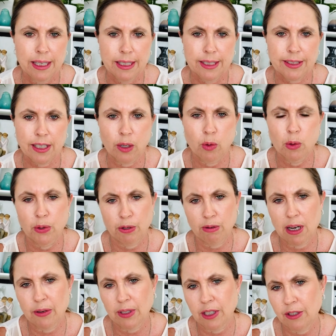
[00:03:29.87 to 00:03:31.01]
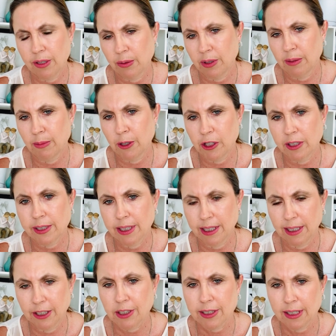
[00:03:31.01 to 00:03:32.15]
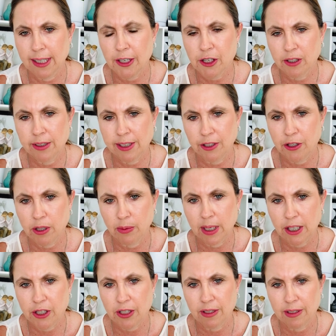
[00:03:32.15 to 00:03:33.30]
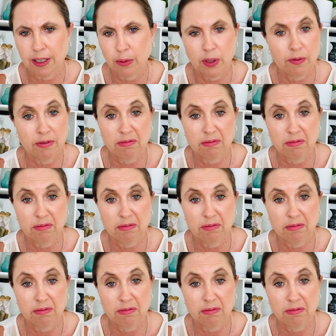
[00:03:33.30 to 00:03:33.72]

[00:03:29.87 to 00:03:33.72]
So we were thrown into an emergency legislation situation that